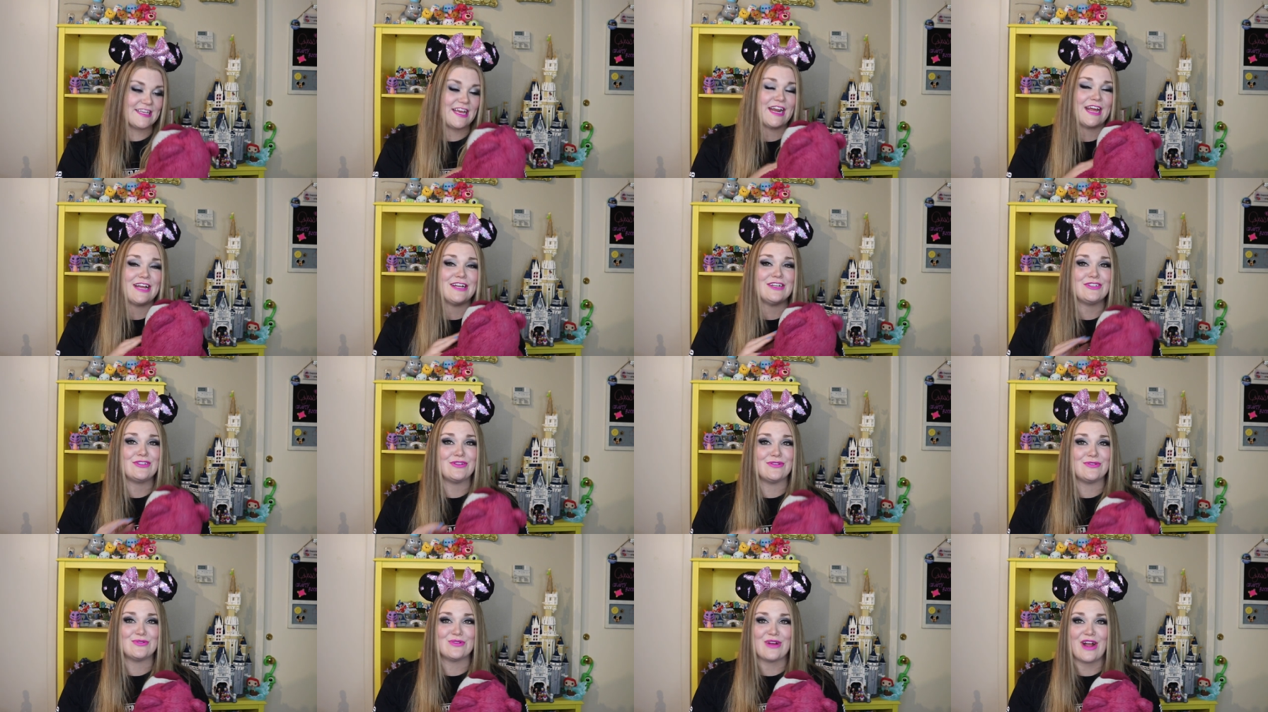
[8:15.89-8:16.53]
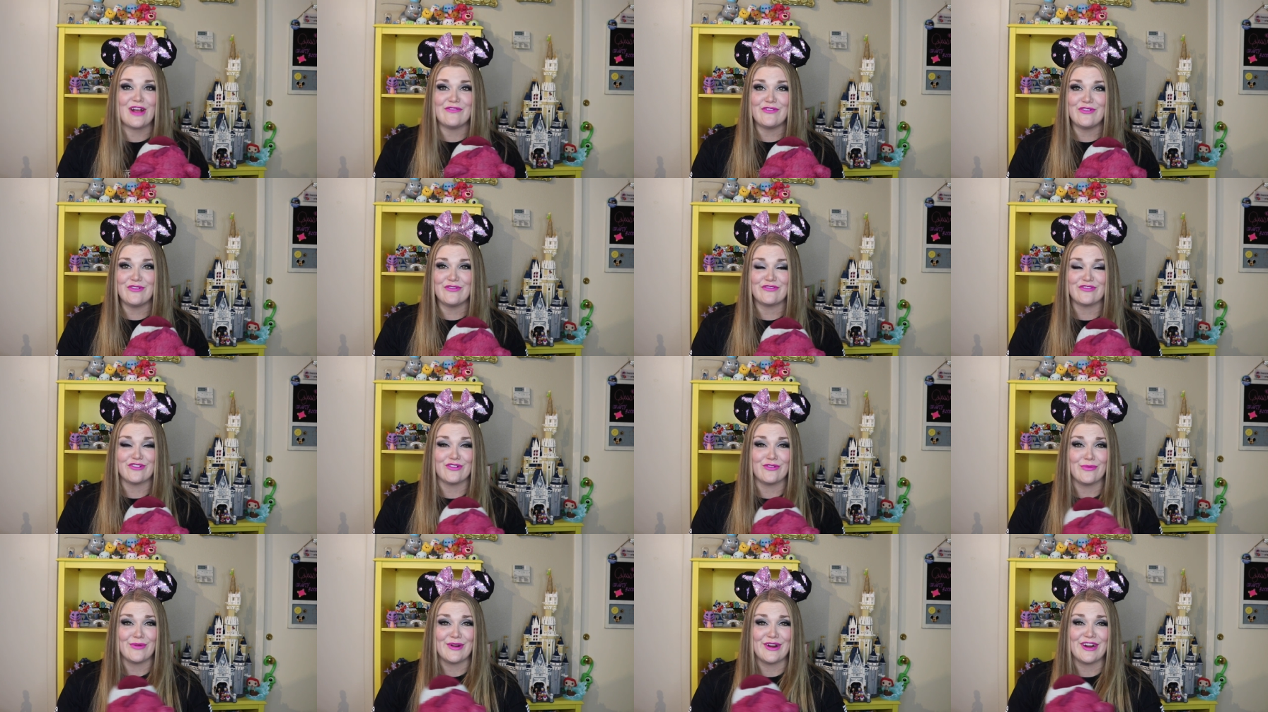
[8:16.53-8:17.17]
And I do travel
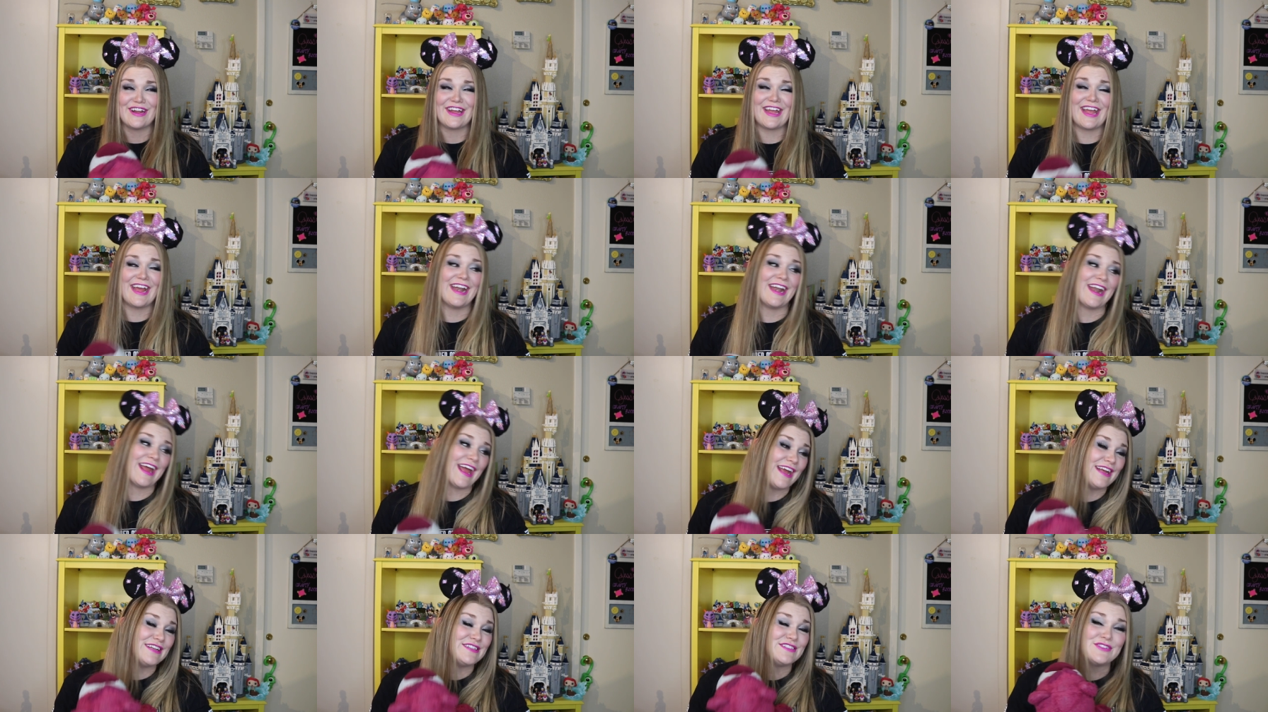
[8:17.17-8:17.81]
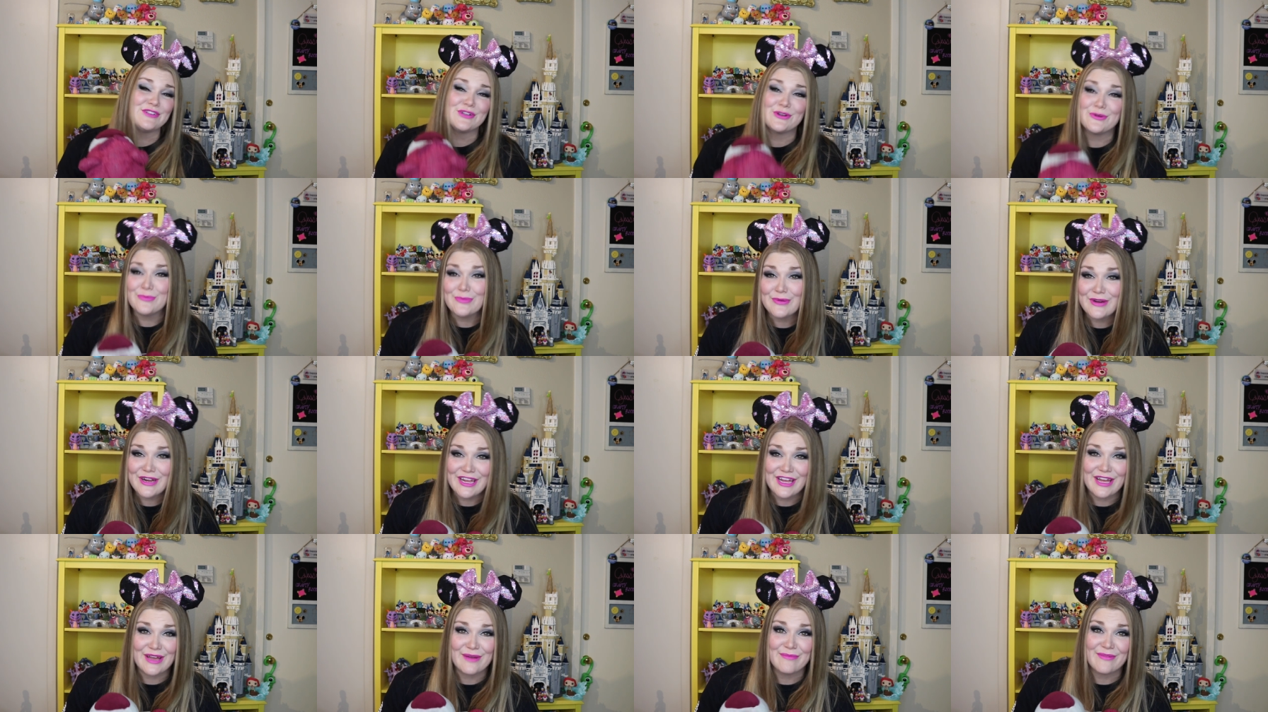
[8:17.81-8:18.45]
for work, and I do
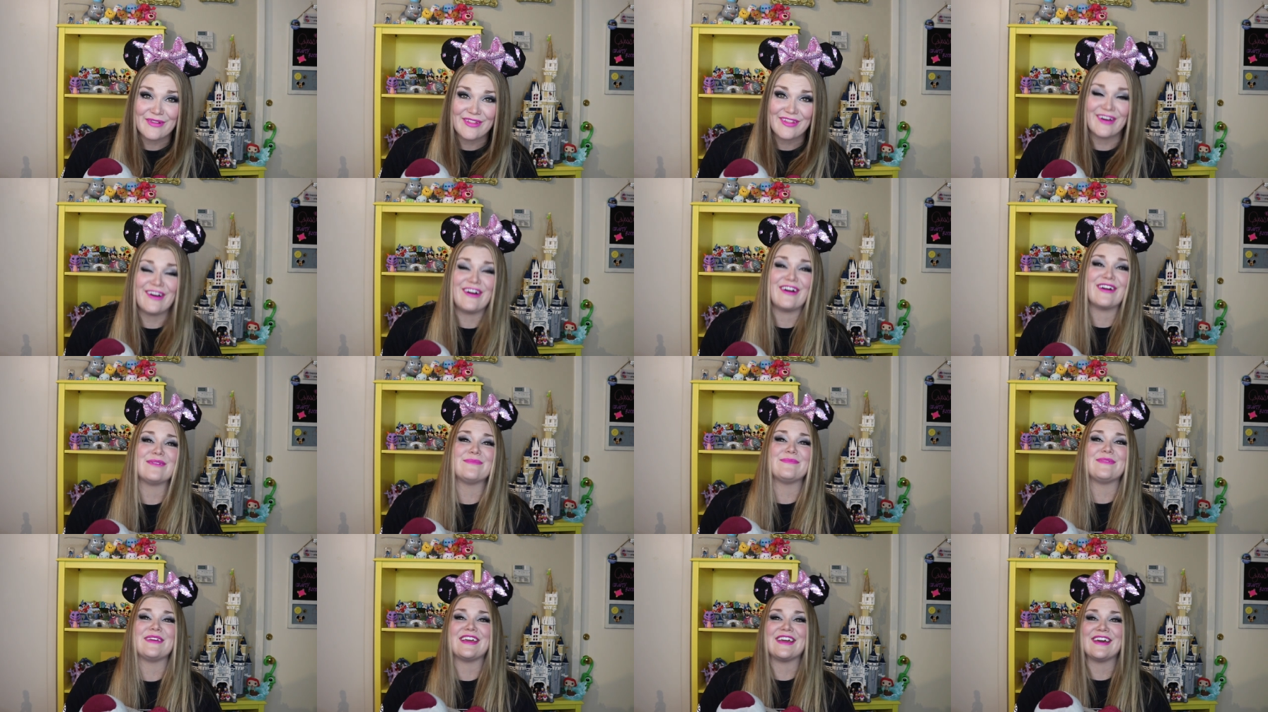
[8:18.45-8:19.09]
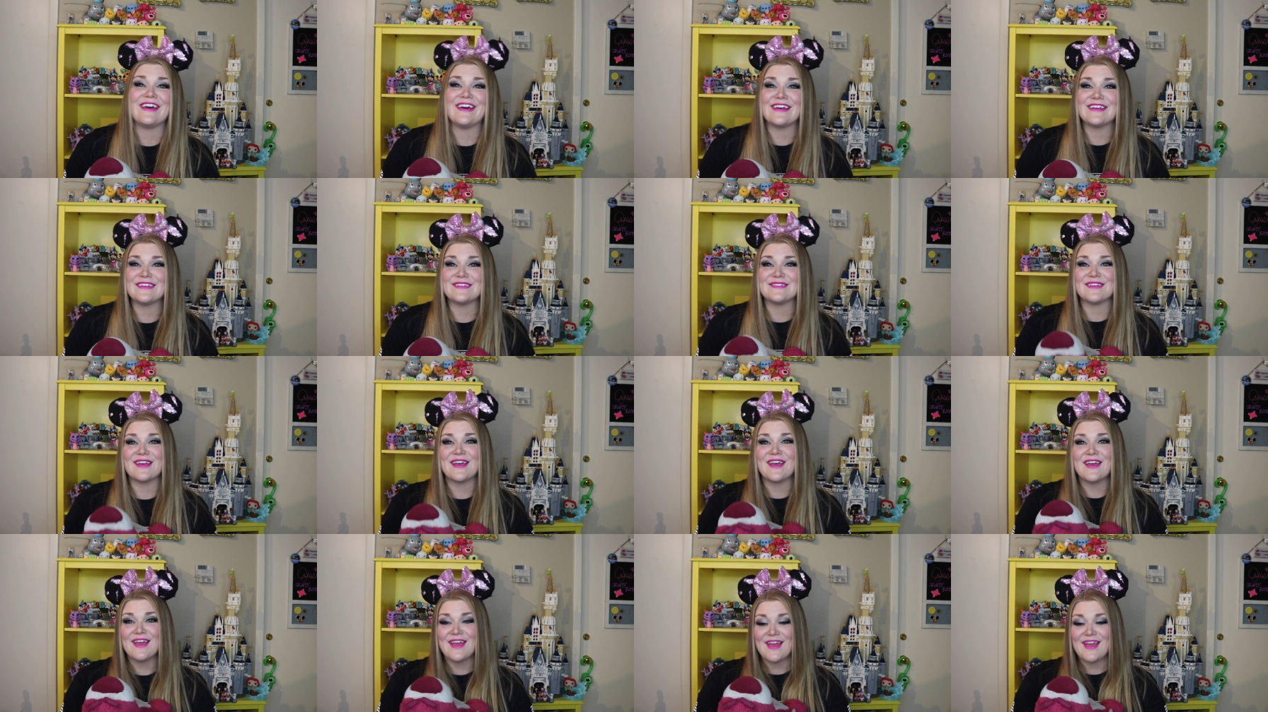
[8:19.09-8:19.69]
bring him along because